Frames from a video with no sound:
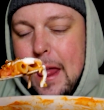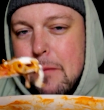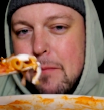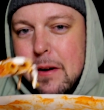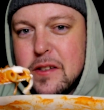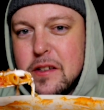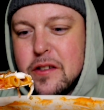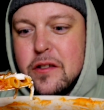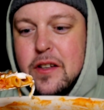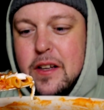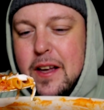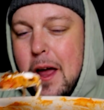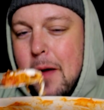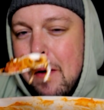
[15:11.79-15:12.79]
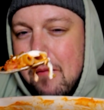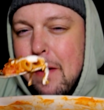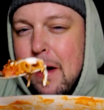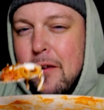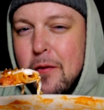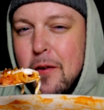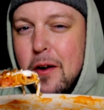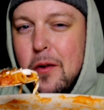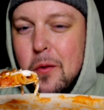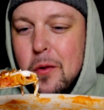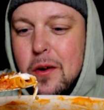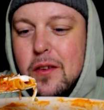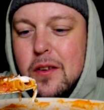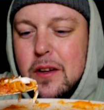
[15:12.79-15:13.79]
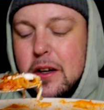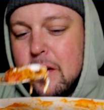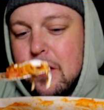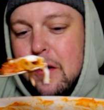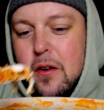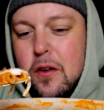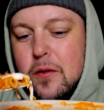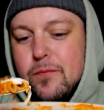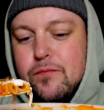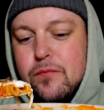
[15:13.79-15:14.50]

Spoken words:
my sister's like, yeah, my friend would, like, her,